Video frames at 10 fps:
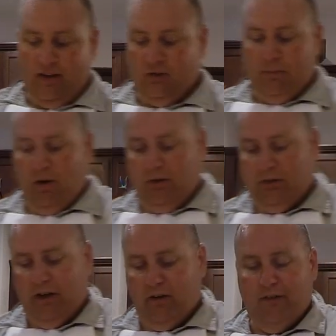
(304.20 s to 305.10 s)
stand the smell,
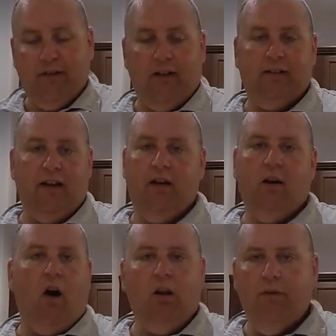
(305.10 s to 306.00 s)
sight, or anything like
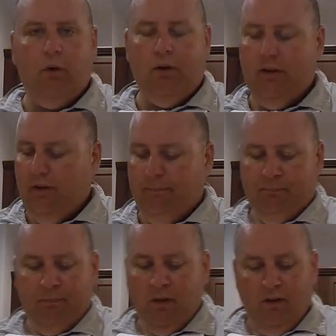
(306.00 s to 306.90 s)
that, olive
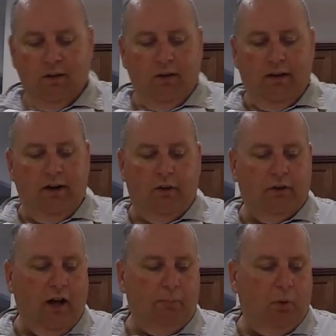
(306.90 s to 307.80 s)
oil any
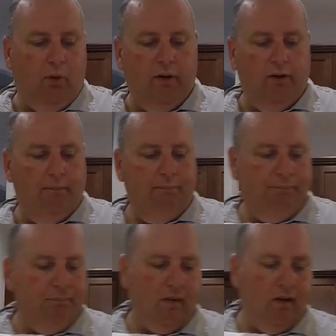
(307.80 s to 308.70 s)
other type of oil,
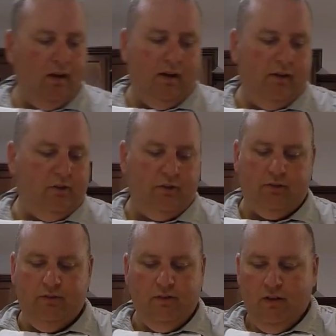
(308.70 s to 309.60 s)

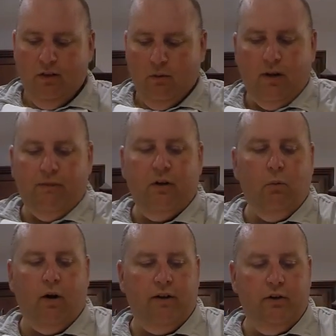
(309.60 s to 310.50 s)
just whatever you
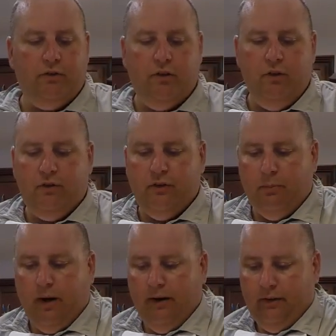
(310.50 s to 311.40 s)
want to use as a
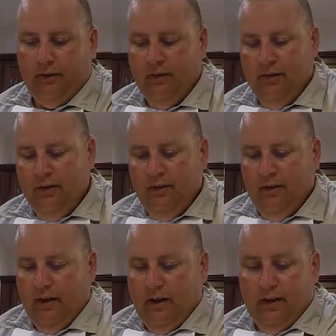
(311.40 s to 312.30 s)
binder.
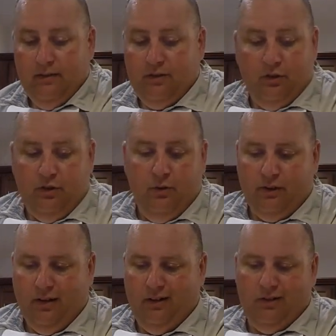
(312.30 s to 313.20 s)
Just
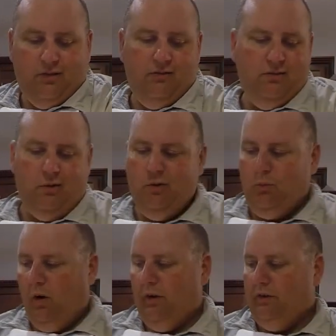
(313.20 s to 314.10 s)
use it. I just don't
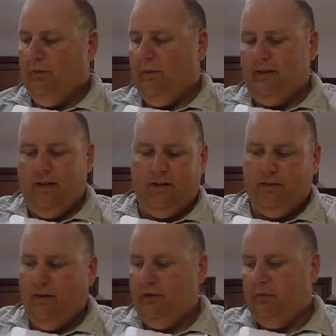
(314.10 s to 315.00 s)
use water or something like that
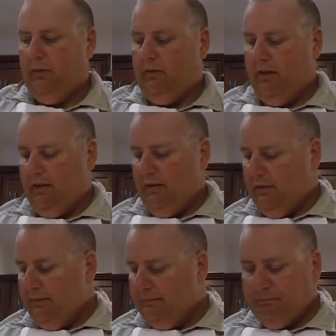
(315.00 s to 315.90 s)
because that would just be
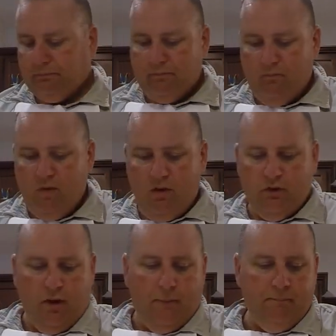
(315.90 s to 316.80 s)
ridiculous.
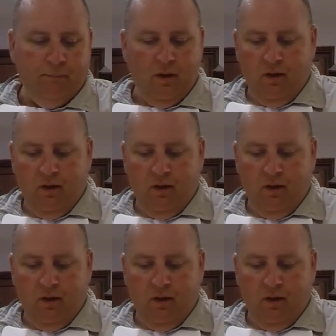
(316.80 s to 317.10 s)
So